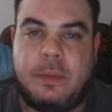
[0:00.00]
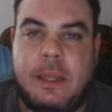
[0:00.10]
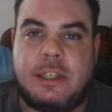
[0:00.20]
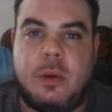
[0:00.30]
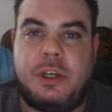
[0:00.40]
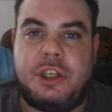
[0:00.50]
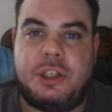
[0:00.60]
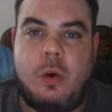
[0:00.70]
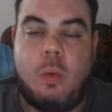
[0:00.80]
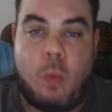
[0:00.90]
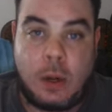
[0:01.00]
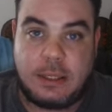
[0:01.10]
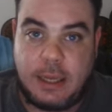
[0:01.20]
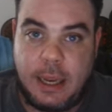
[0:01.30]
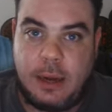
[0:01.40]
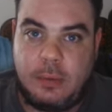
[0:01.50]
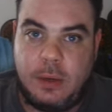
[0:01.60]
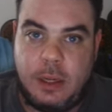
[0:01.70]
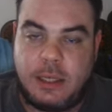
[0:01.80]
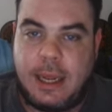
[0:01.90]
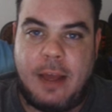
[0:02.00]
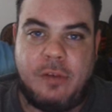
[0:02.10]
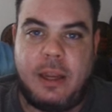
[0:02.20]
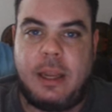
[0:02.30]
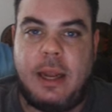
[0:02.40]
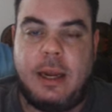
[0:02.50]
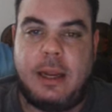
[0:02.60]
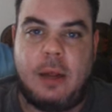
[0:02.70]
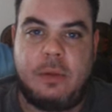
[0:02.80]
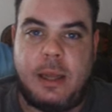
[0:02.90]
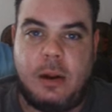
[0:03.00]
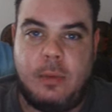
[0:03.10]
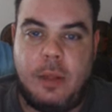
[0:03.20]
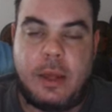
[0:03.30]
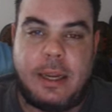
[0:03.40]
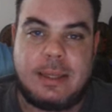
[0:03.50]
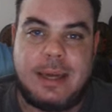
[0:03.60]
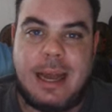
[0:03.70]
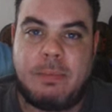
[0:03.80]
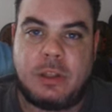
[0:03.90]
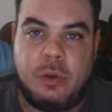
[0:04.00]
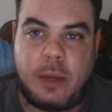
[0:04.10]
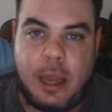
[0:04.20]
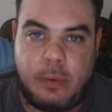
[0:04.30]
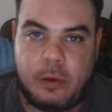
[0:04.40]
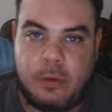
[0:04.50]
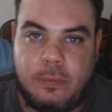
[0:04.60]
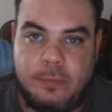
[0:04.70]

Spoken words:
he's going to show once again to every Canadian out there that he is an absolute coward